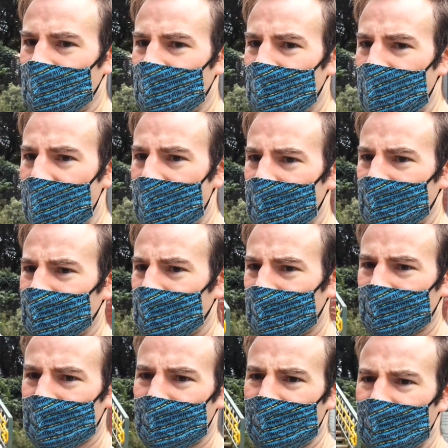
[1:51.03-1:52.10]
um,
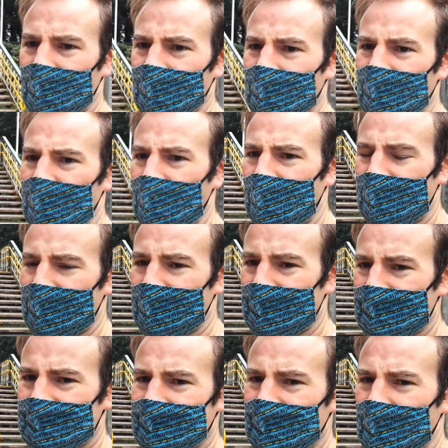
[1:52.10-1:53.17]
on the right
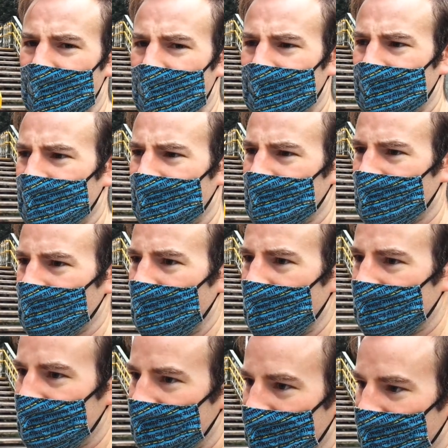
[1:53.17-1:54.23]
is the one
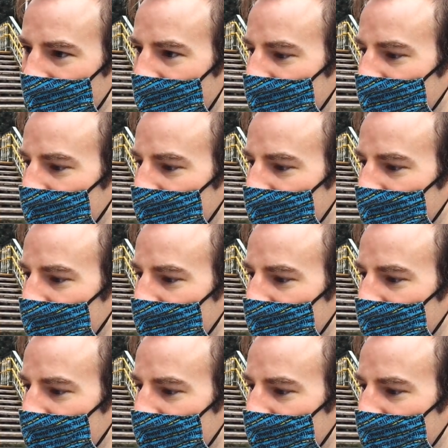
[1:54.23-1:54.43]
which is